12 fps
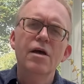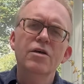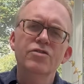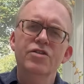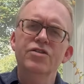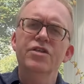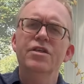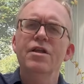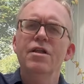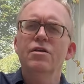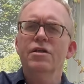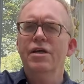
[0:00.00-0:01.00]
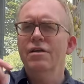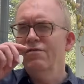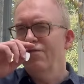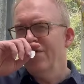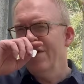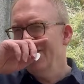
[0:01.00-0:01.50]
So this is another kind
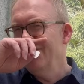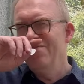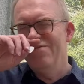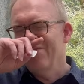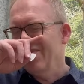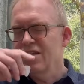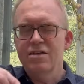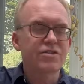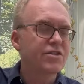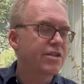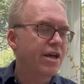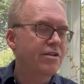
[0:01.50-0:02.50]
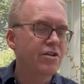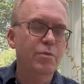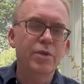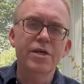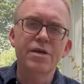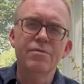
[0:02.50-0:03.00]
of style of
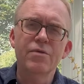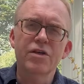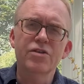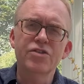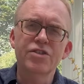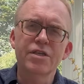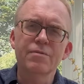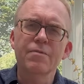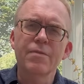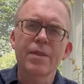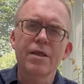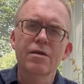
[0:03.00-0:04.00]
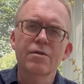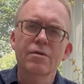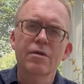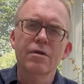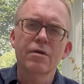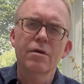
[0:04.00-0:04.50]
playing acoustic
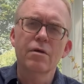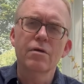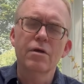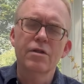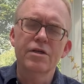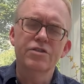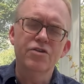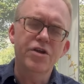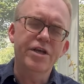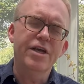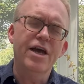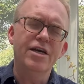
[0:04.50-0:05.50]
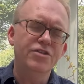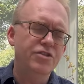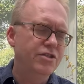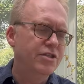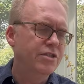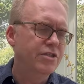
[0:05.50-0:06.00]
that Johnny Cash
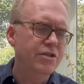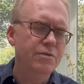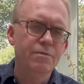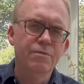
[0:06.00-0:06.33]
used to do.